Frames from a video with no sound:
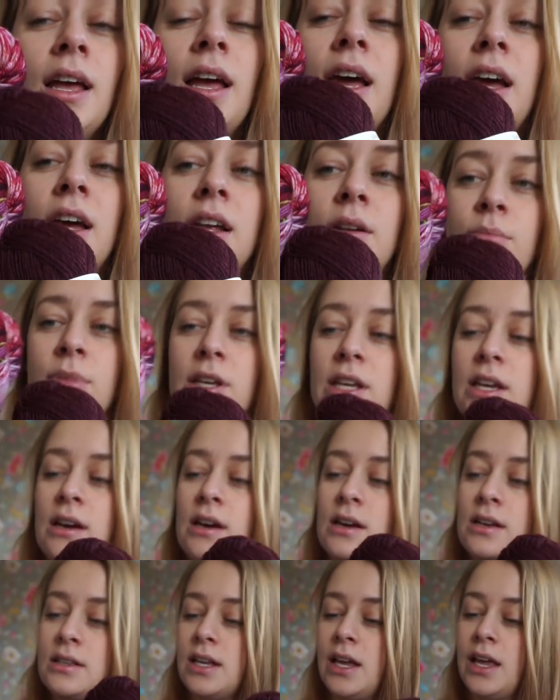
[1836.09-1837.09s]
And
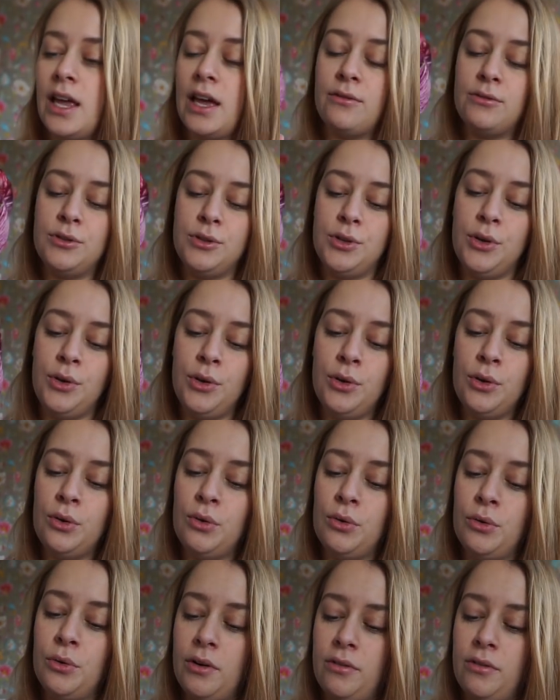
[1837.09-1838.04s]
because I have two